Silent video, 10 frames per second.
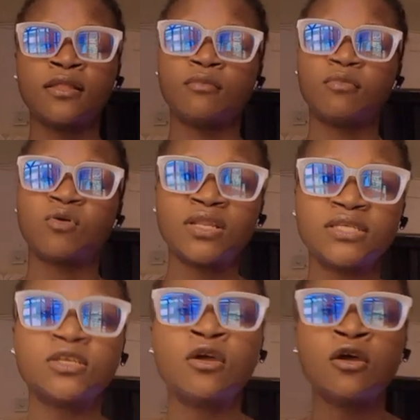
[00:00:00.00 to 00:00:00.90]
Number one
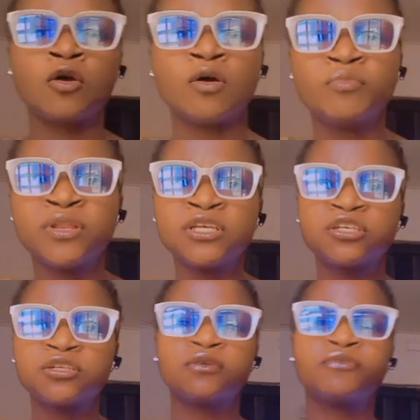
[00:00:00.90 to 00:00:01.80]
is
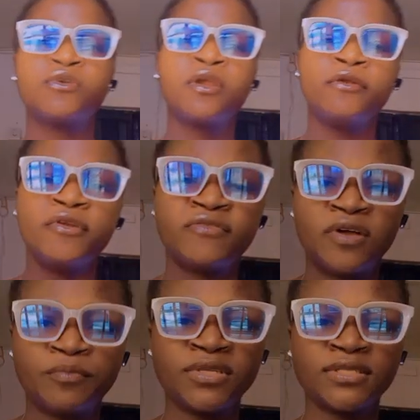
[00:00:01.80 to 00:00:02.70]
combination of
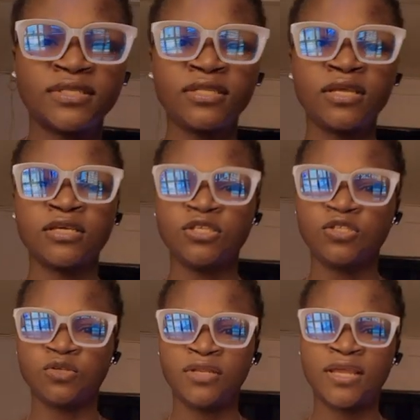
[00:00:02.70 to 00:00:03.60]
rifampicin,
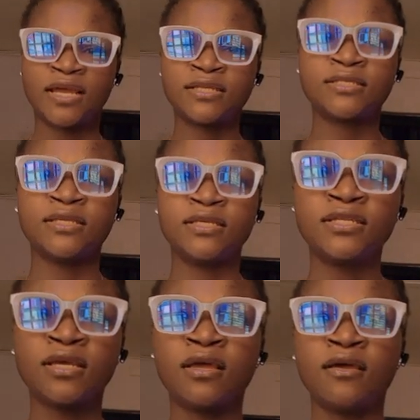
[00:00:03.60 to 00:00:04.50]

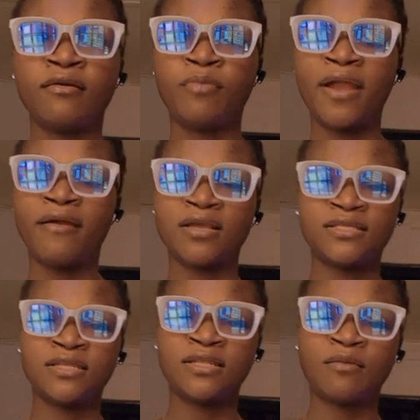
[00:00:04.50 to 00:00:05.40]
isoniazid,
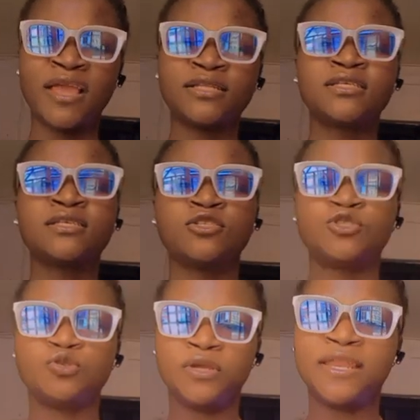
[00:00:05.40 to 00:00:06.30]
pyrazinamide
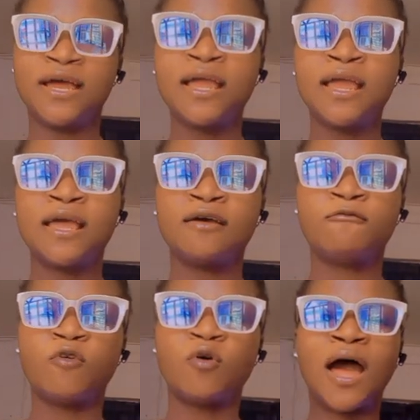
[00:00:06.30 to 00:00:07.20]
together
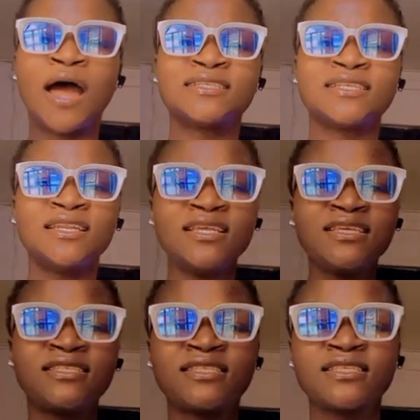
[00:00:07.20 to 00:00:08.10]
for at
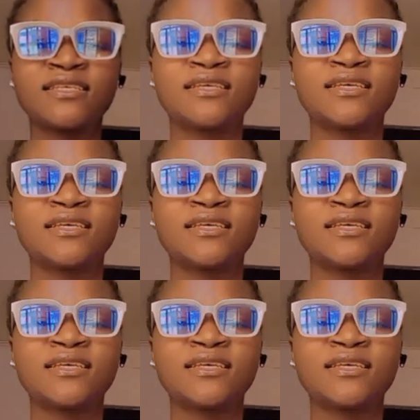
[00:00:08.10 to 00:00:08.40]
least